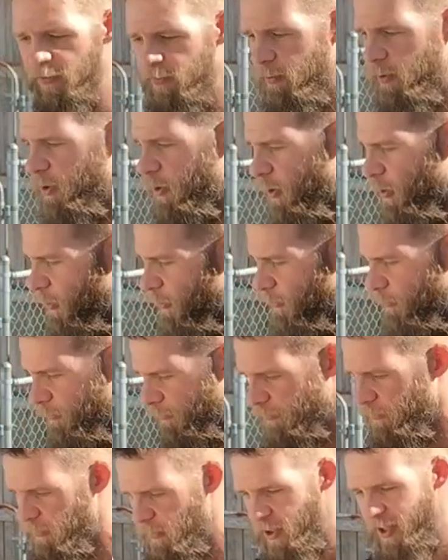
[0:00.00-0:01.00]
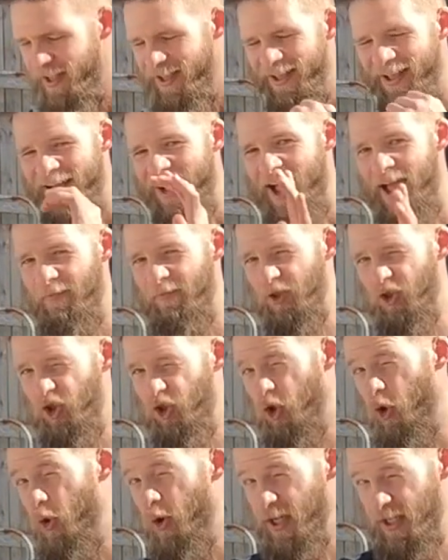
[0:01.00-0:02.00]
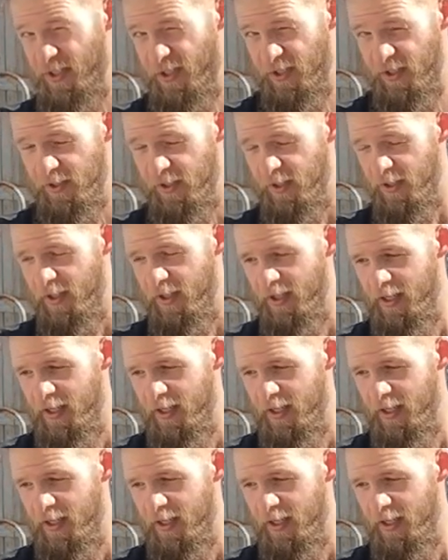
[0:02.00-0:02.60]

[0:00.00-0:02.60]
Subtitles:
through, I have a choice.